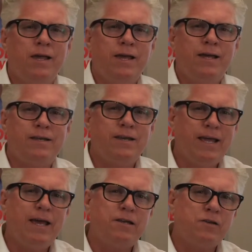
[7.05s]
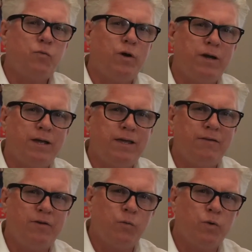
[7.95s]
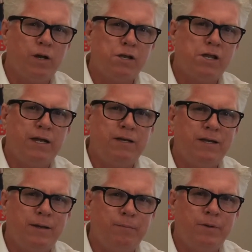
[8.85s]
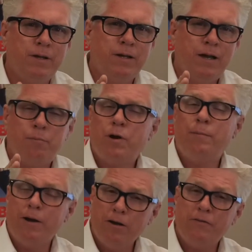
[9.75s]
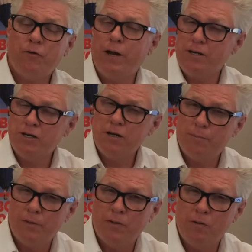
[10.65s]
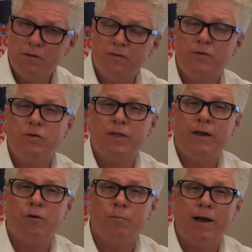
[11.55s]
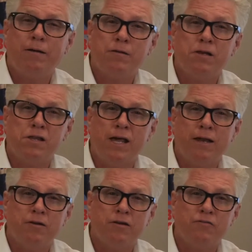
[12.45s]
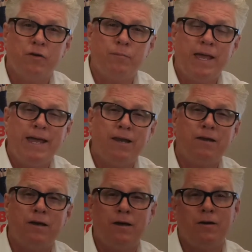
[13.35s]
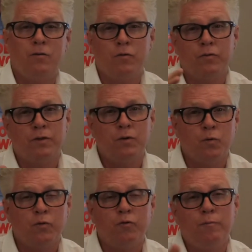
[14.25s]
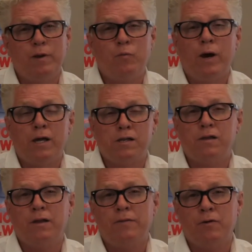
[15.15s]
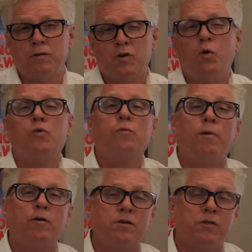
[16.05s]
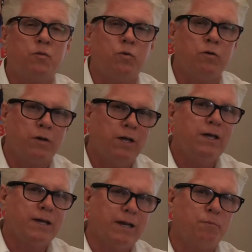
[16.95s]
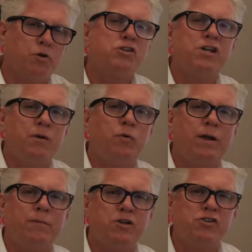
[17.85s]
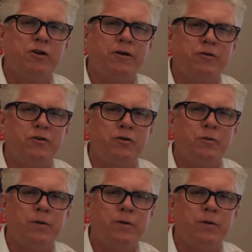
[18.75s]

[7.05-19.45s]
And today I just wanted to give you a real estate tip, primarily for agents, but those of you that are buyers and sellers from Canada or the northern Midwest in those colder parts of the world can appreciate what I'm going to share here too.